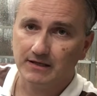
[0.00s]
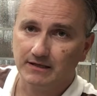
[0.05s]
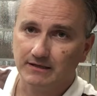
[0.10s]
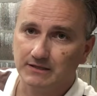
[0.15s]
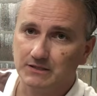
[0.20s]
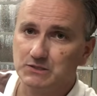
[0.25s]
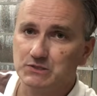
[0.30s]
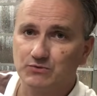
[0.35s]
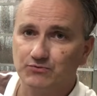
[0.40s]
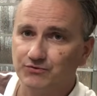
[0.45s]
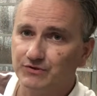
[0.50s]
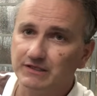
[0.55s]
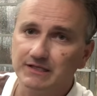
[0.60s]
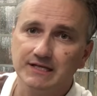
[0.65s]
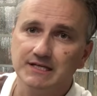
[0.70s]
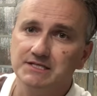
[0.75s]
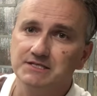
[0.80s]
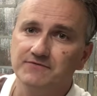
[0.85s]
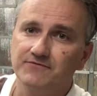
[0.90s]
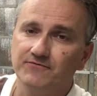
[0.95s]
There's a really
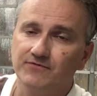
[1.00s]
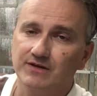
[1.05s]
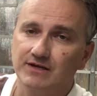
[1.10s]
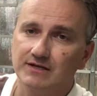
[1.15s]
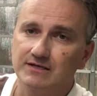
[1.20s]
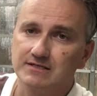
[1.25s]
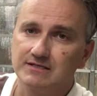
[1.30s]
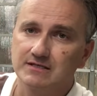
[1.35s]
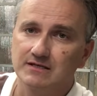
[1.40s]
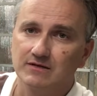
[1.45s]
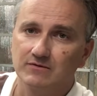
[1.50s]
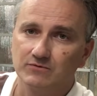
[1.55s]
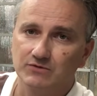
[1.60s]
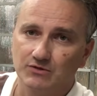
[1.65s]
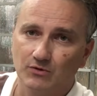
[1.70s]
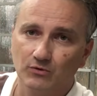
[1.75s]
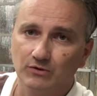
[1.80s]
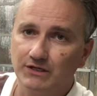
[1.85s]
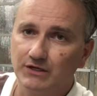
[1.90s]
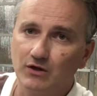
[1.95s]
easy fix which
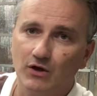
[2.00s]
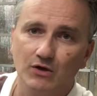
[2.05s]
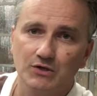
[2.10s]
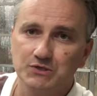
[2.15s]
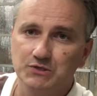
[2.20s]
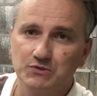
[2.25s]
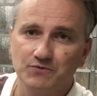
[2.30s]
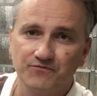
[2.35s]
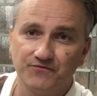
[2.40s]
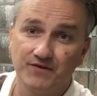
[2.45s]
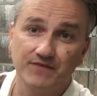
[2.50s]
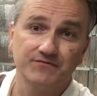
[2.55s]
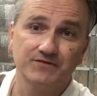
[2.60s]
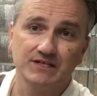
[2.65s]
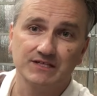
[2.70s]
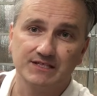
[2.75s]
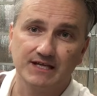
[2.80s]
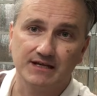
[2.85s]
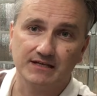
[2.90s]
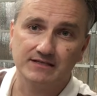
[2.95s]
only costs you 50
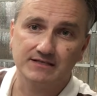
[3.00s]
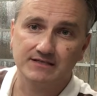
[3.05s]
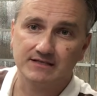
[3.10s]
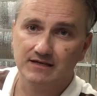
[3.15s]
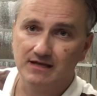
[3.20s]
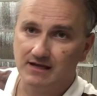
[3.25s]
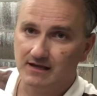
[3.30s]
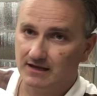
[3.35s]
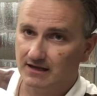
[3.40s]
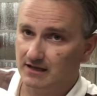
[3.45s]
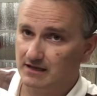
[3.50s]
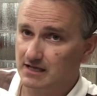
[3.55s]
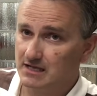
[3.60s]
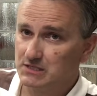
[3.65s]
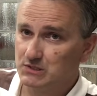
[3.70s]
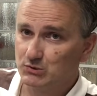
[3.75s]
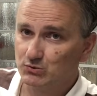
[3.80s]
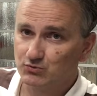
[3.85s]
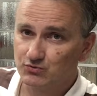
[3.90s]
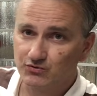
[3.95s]
cents, and
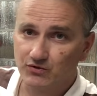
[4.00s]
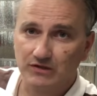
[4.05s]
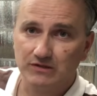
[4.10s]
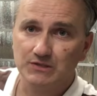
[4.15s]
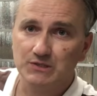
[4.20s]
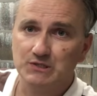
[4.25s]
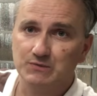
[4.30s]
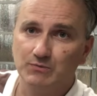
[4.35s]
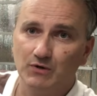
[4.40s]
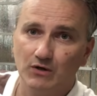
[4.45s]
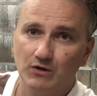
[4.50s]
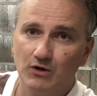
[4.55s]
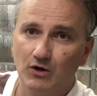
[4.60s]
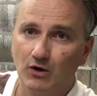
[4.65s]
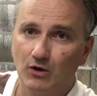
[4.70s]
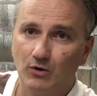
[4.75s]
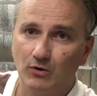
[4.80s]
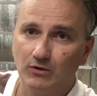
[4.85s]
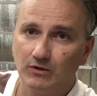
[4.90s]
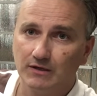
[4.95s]
that's to drill a small
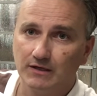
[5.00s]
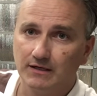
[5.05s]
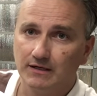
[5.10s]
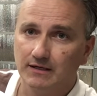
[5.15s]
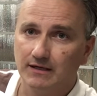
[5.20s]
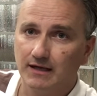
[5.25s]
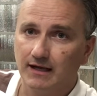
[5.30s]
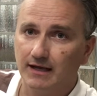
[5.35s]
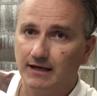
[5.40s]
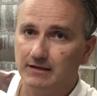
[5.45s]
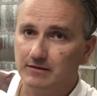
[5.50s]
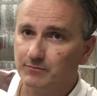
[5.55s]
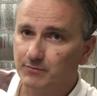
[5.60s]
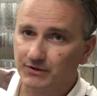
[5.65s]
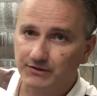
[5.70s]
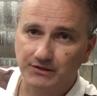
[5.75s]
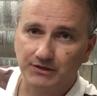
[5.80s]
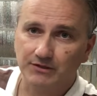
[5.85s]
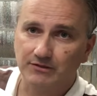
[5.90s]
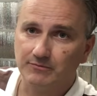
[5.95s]
hole in a
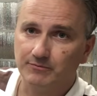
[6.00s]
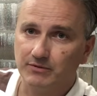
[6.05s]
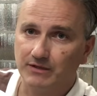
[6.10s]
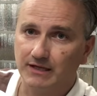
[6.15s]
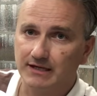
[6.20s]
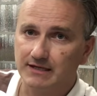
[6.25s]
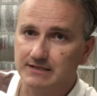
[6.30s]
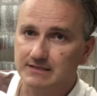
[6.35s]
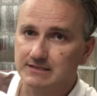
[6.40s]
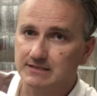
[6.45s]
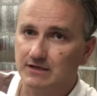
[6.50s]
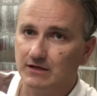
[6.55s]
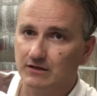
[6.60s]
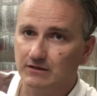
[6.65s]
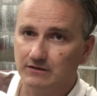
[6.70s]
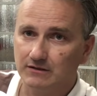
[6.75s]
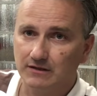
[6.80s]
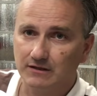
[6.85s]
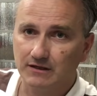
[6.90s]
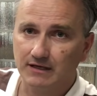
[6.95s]
particular place
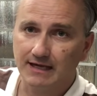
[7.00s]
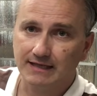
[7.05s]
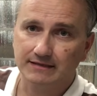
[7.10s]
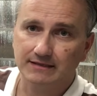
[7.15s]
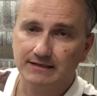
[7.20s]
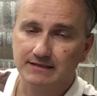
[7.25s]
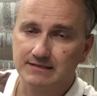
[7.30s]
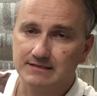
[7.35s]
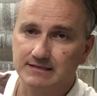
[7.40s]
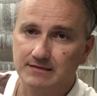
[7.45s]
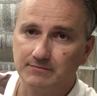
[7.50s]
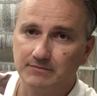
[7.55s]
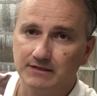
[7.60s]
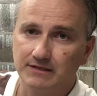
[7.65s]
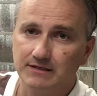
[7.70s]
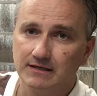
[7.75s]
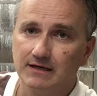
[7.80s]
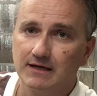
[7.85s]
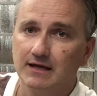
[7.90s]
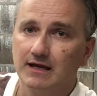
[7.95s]
on the headlight
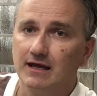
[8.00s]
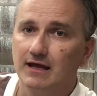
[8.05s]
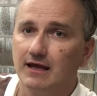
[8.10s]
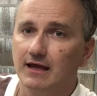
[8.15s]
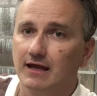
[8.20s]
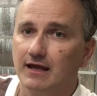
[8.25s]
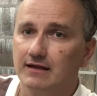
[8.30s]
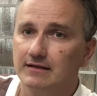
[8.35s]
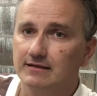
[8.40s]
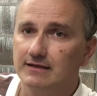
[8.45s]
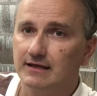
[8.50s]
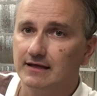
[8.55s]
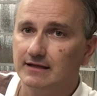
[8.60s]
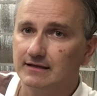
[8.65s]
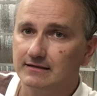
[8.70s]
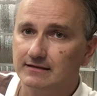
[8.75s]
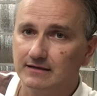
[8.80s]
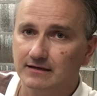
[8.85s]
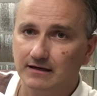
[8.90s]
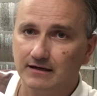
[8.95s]
assembly, and
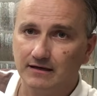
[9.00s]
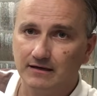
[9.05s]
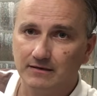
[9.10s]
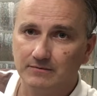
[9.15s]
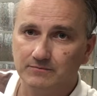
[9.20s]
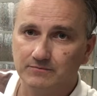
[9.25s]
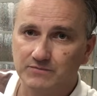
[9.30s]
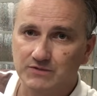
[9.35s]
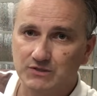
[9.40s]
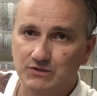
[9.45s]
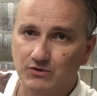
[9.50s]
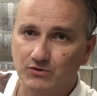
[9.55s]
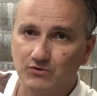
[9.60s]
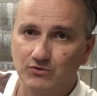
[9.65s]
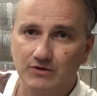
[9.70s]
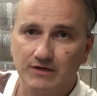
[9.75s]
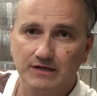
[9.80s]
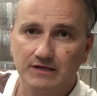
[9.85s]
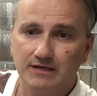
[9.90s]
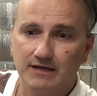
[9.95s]
then
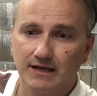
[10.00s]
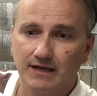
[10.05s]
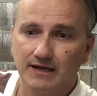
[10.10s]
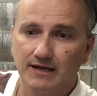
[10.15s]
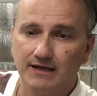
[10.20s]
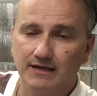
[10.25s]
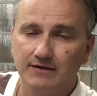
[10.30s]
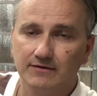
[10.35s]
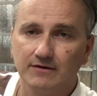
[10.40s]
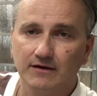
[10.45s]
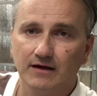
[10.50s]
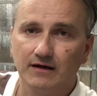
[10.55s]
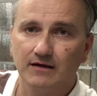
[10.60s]
screw in a